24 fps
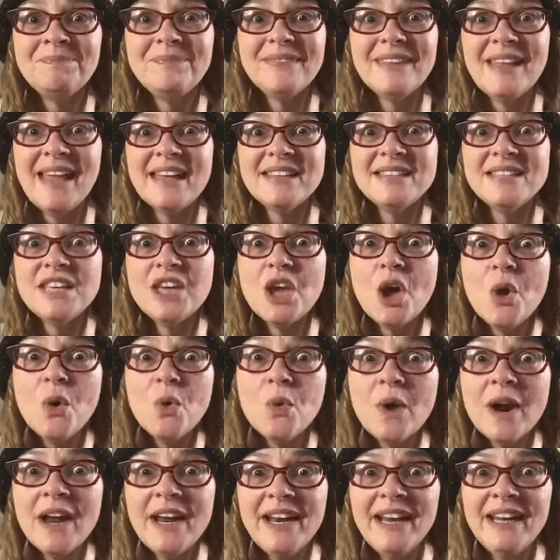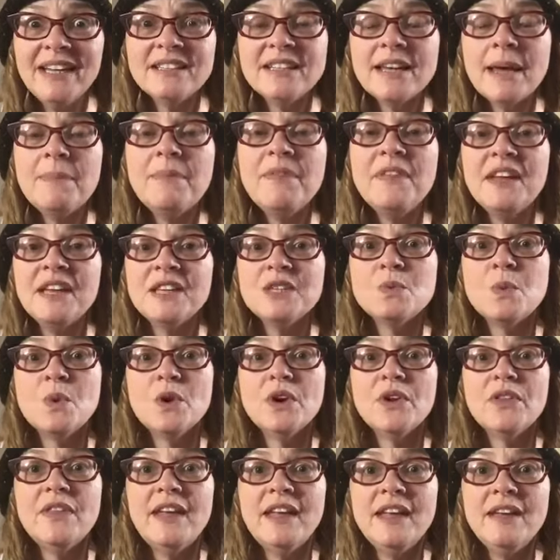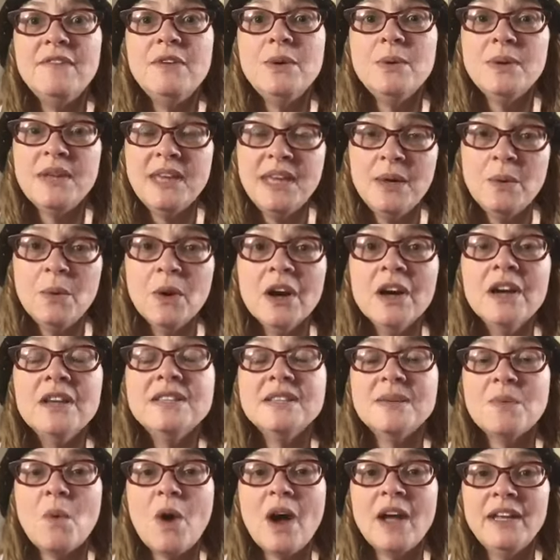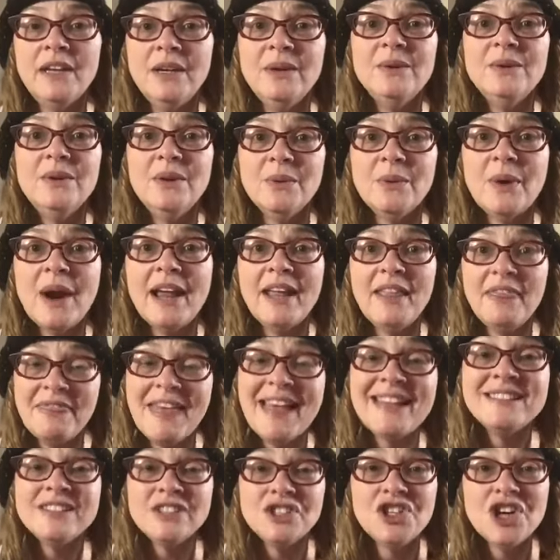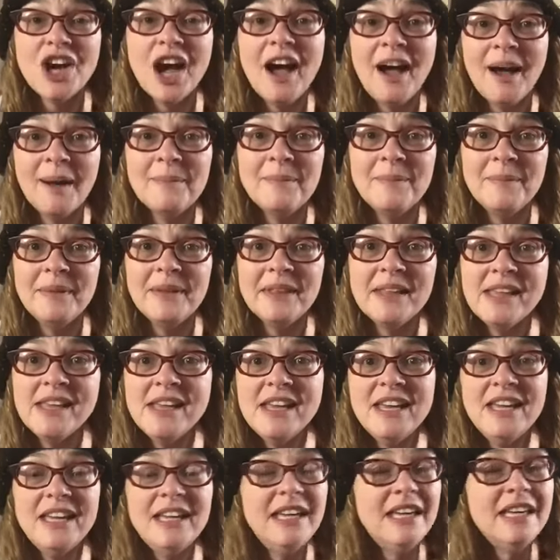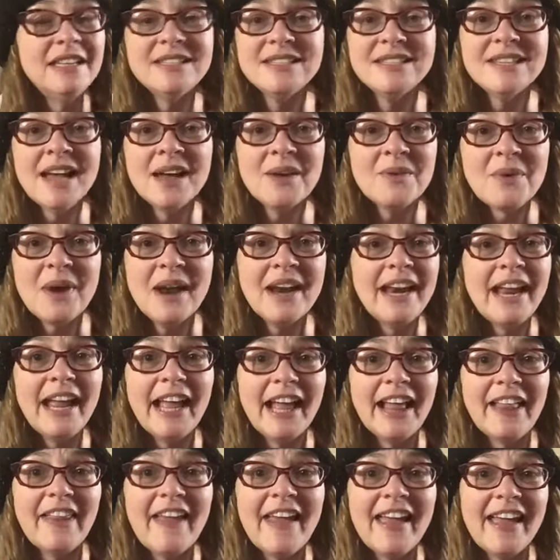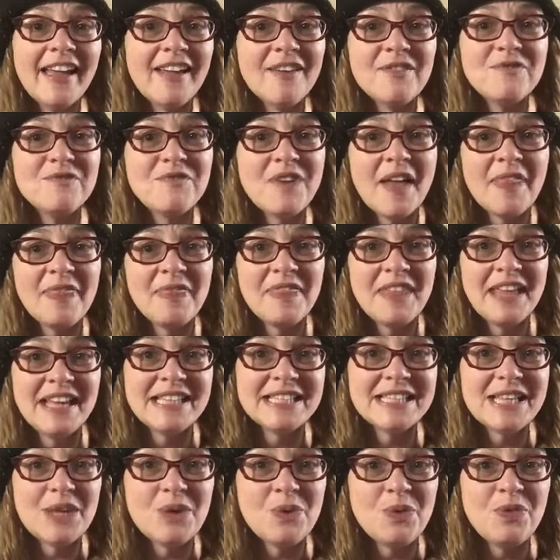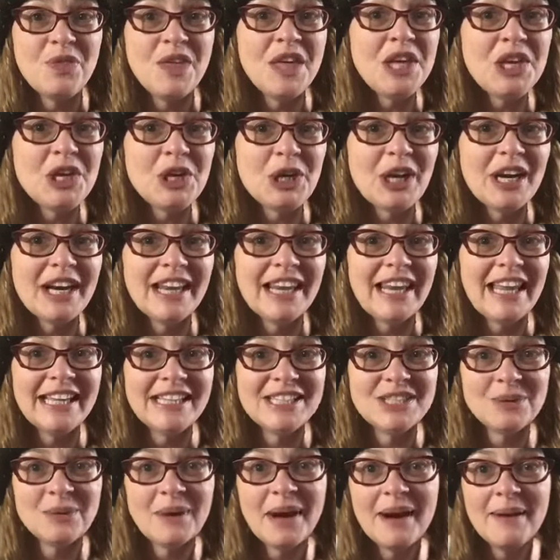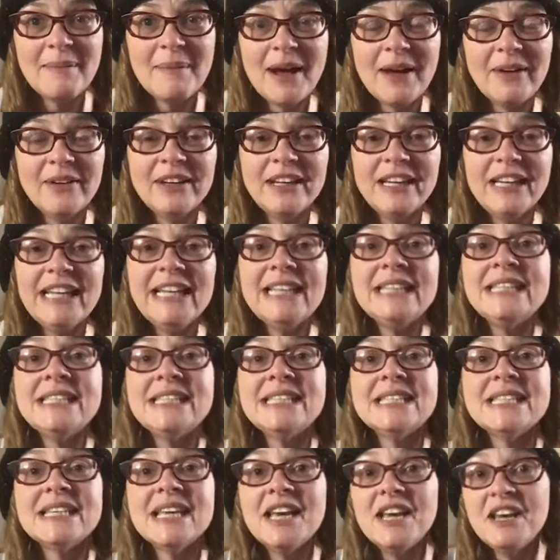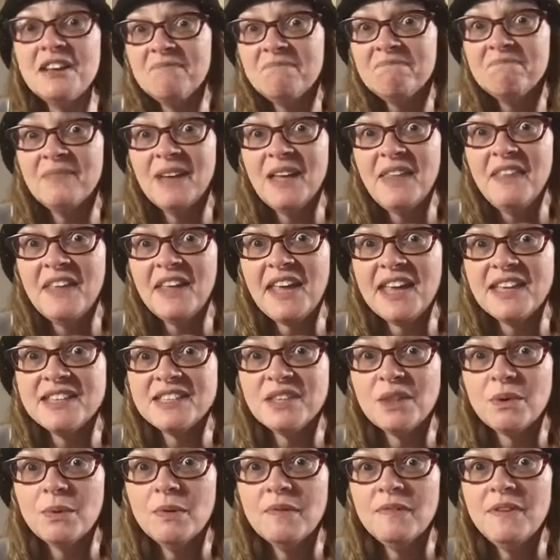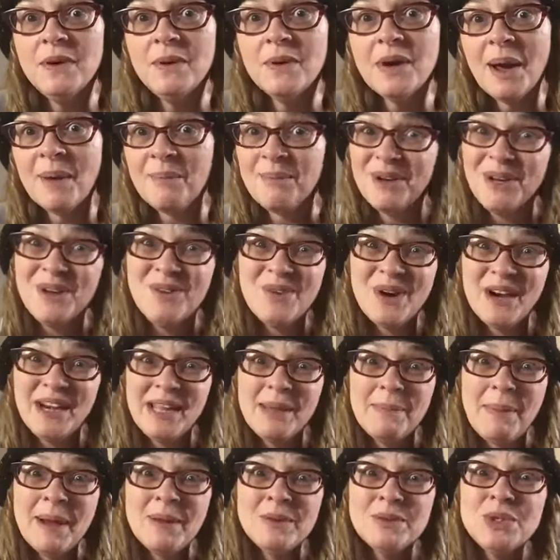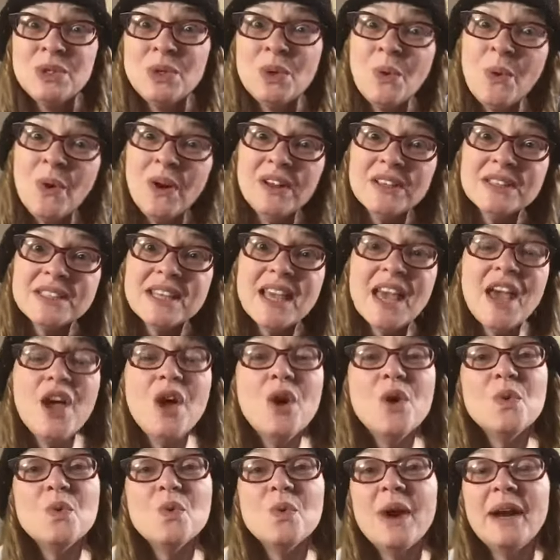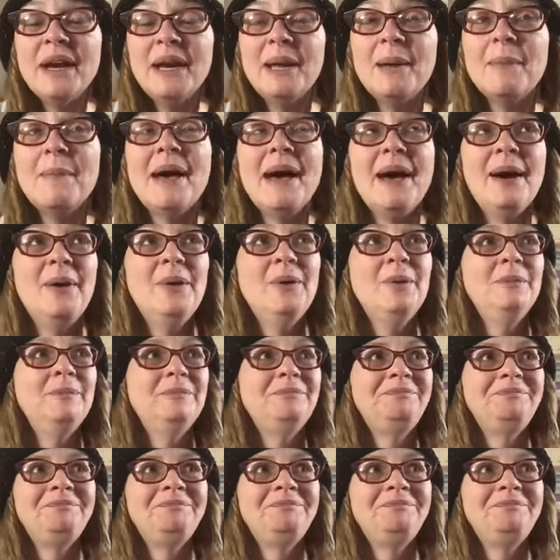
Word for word: SEO writing type things where they give you keywords and want you to write, that's a job. It's not writing like fun things that you think you're going to like to write about. It's, in the case of the review company, writing about tools, writing about